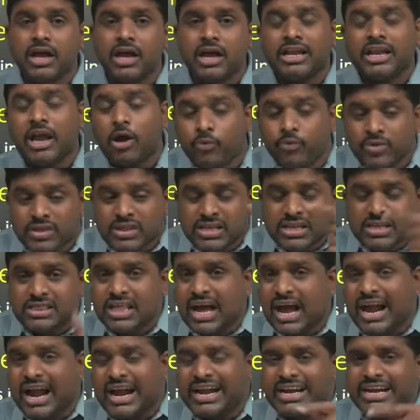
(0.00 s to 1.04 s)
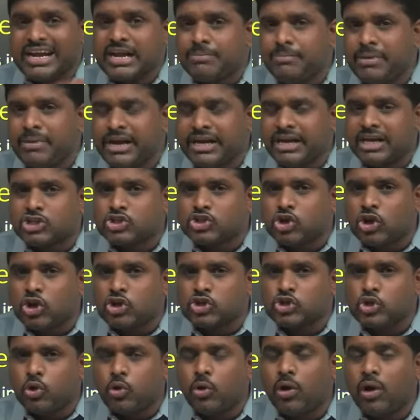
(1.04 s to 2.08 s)
Now within the 100 meters
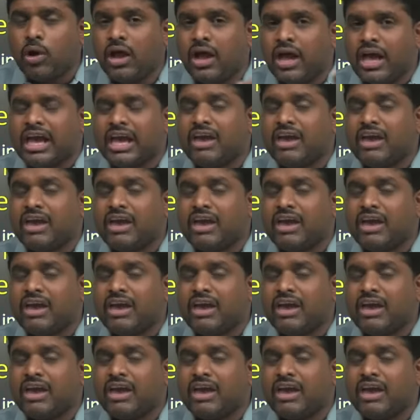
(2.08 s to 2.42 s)
also,